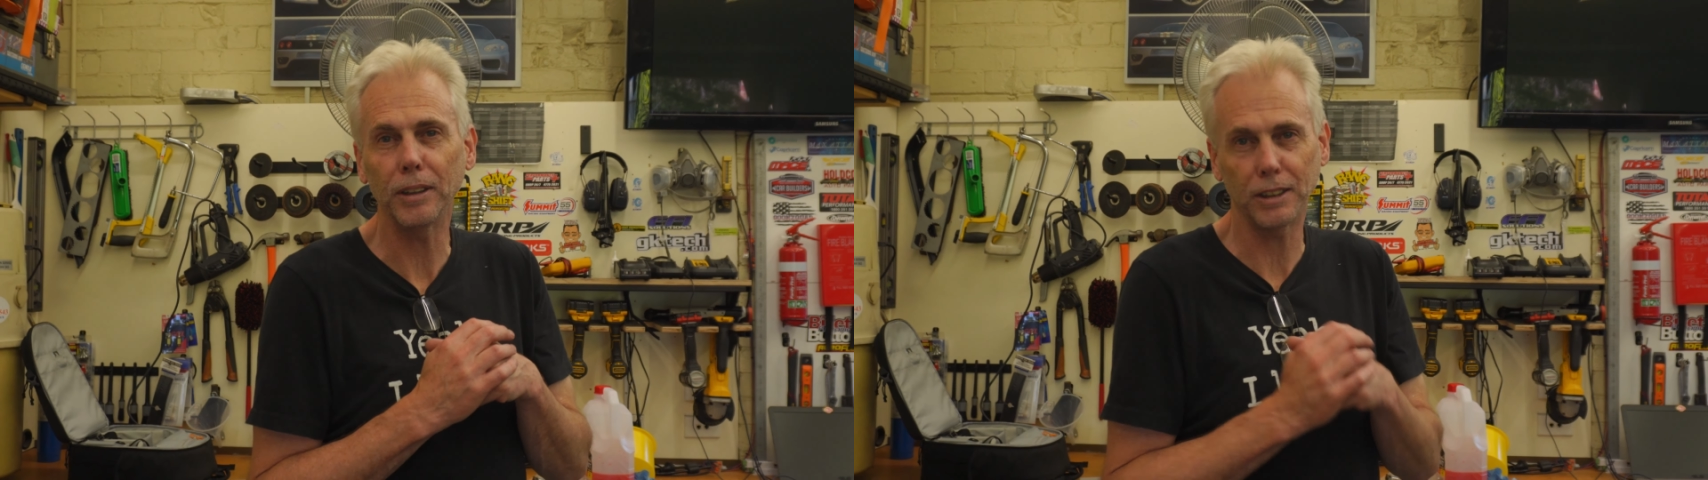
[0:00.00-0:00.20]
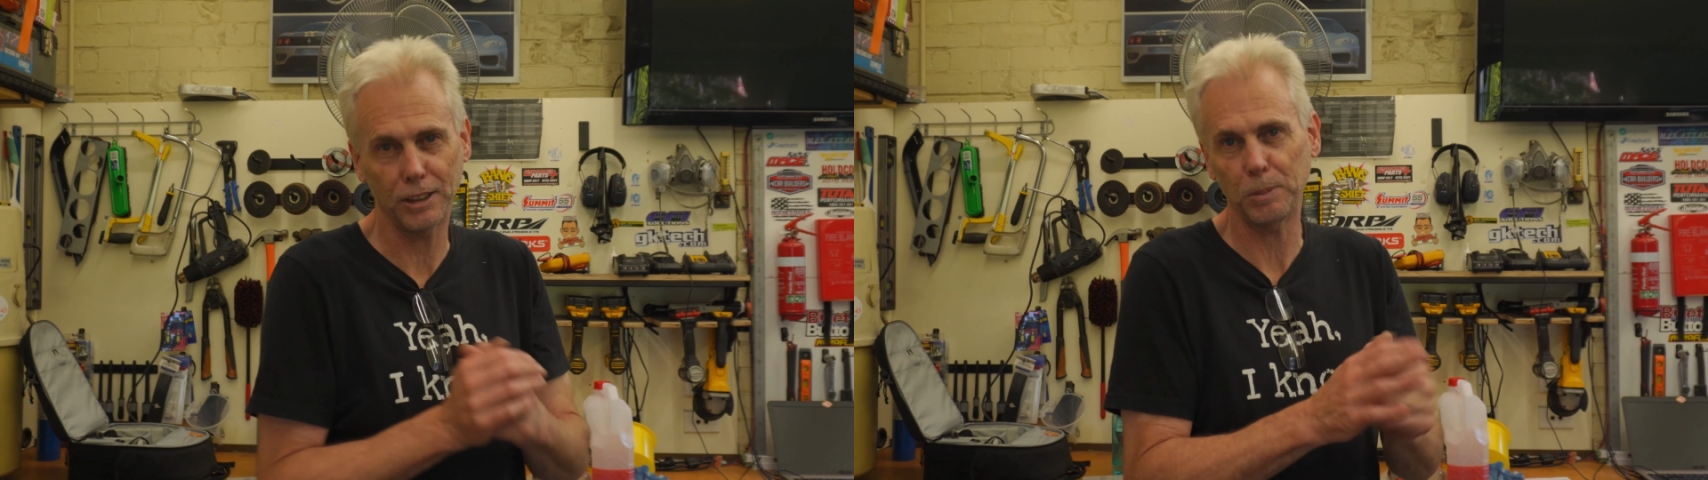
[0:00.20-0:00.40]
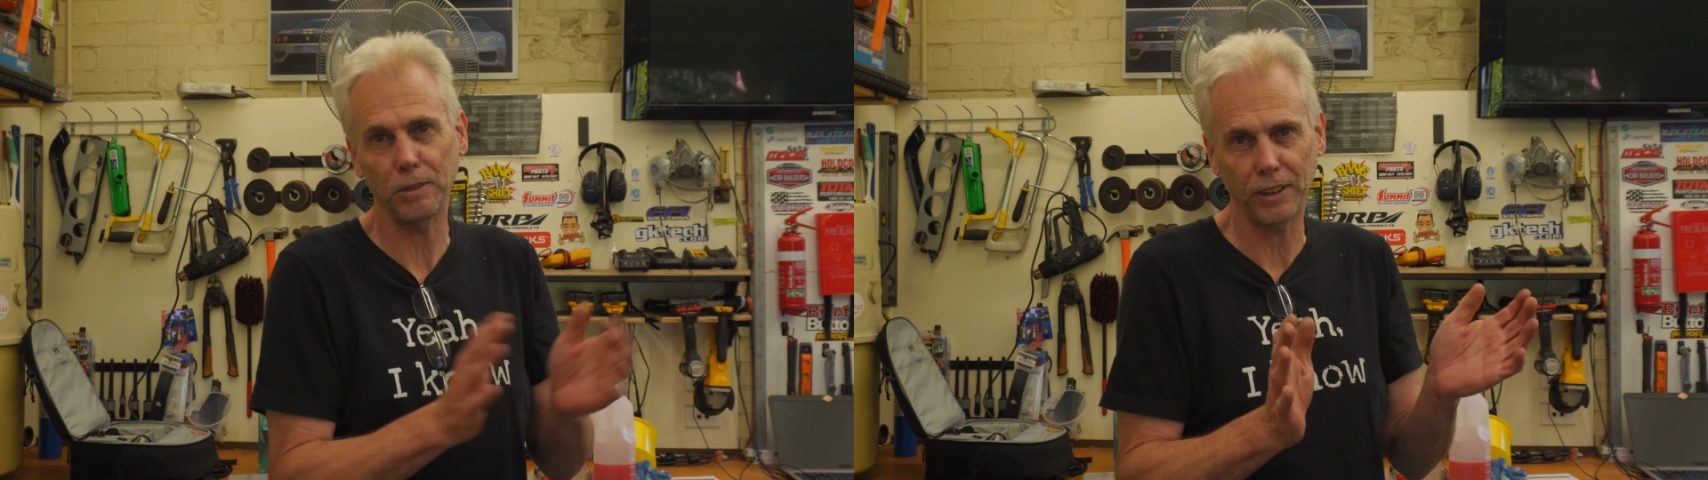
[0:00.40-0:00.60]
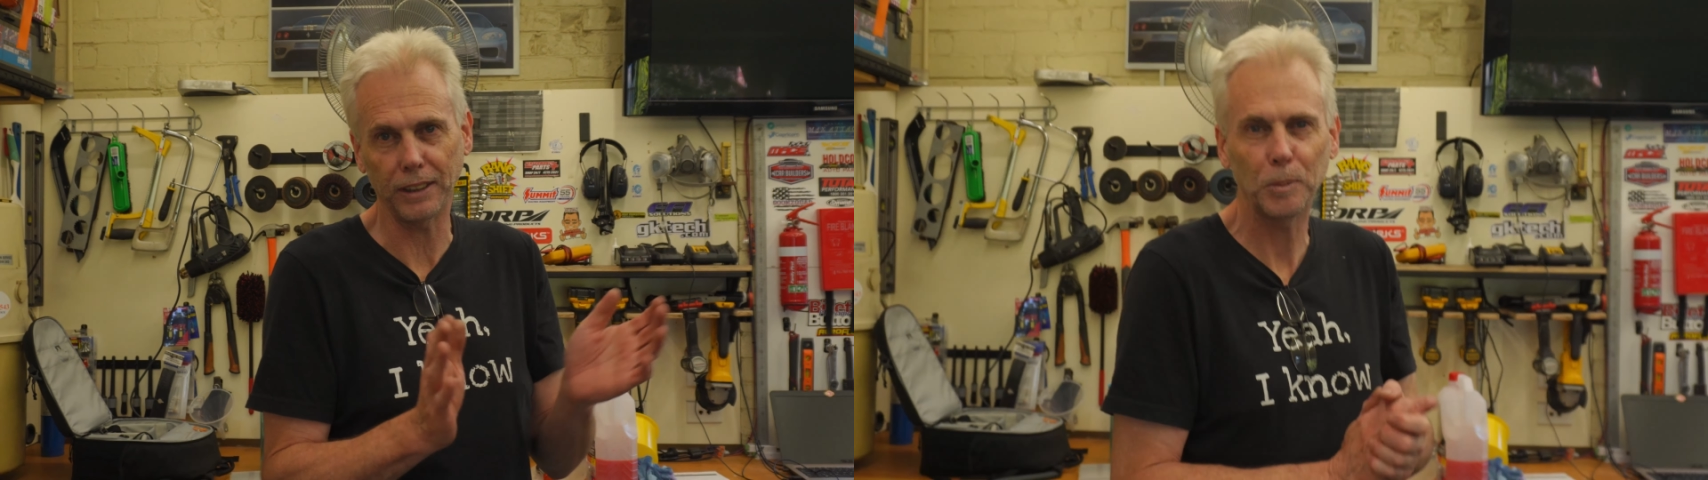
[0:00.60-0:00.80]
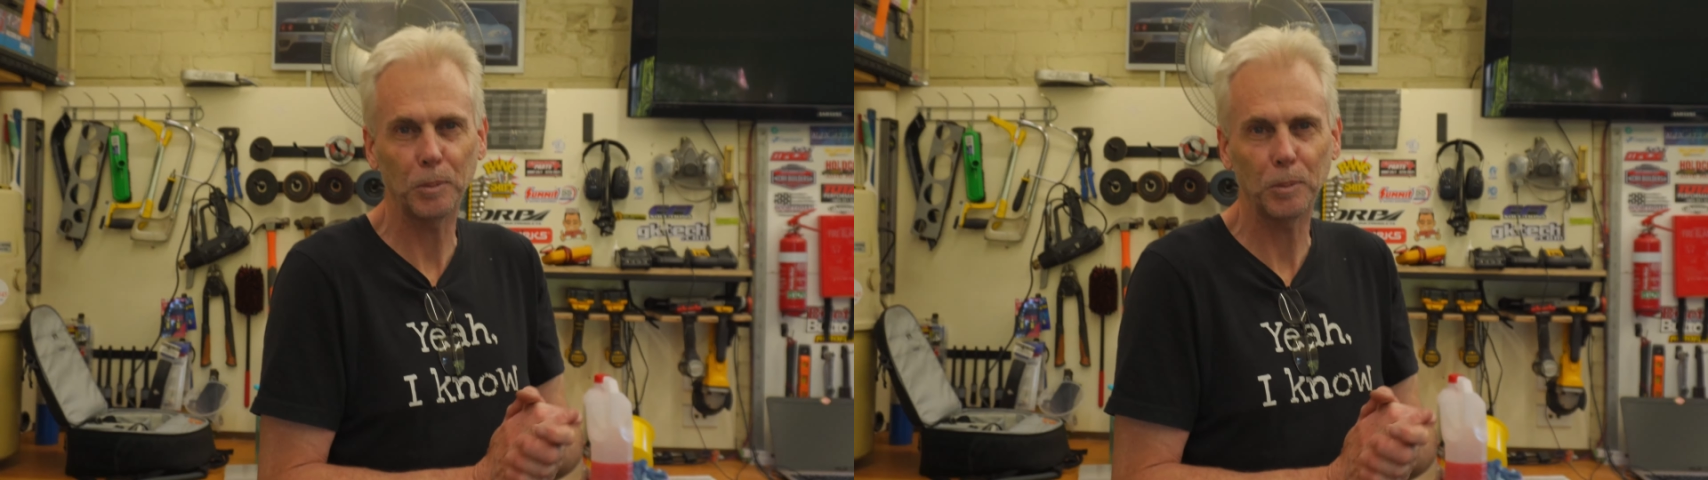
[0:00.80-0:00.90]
it'd just be fun.